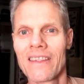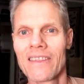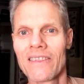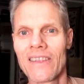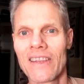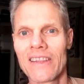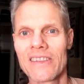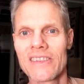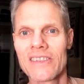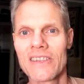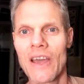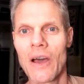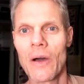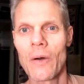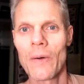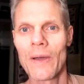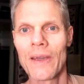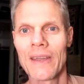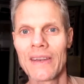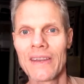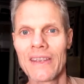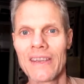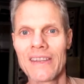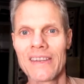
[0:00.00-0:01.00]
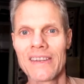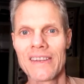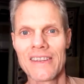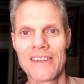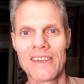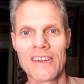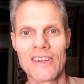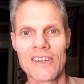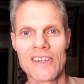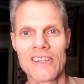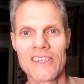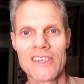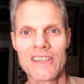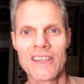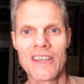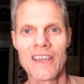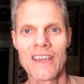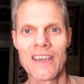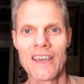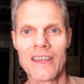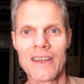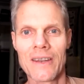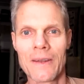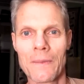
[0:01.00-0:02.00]
that's going into your
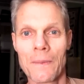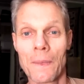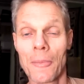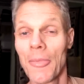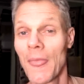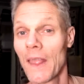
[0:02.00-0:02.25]
skin?